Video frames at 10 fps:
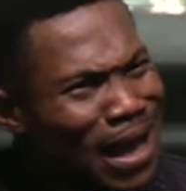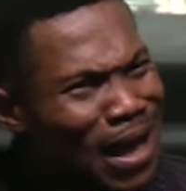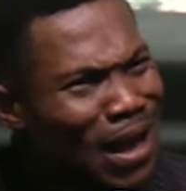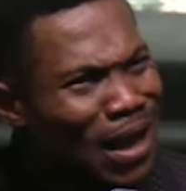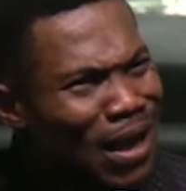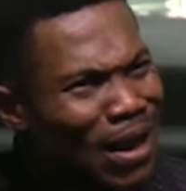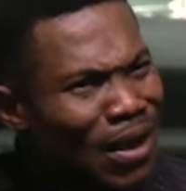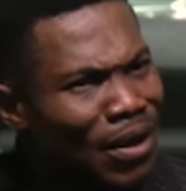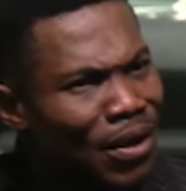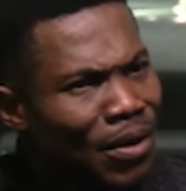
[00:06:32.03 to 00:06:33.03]

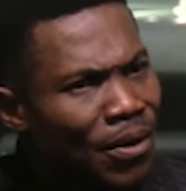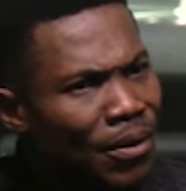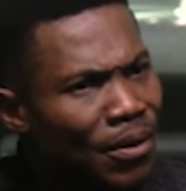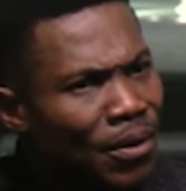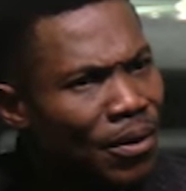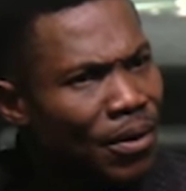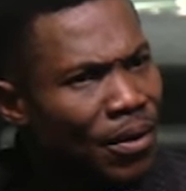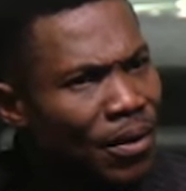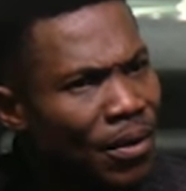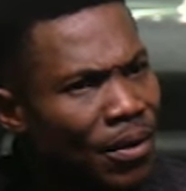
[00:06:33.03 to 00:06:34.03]
[no speech]